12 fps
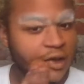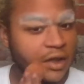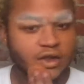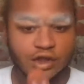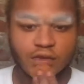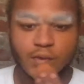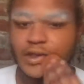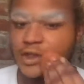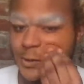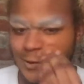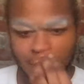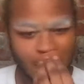just wanted to
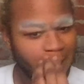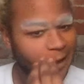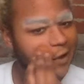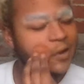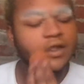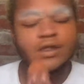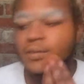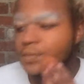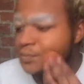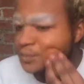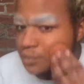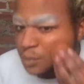show you guys.
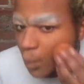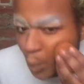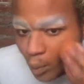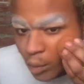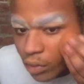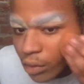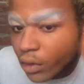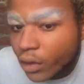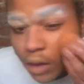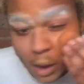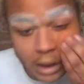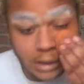
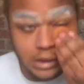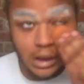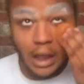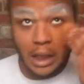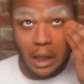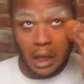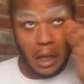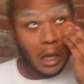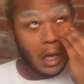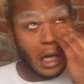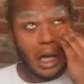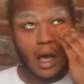It's like
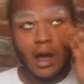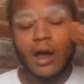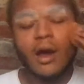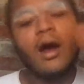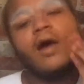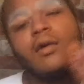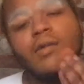I don't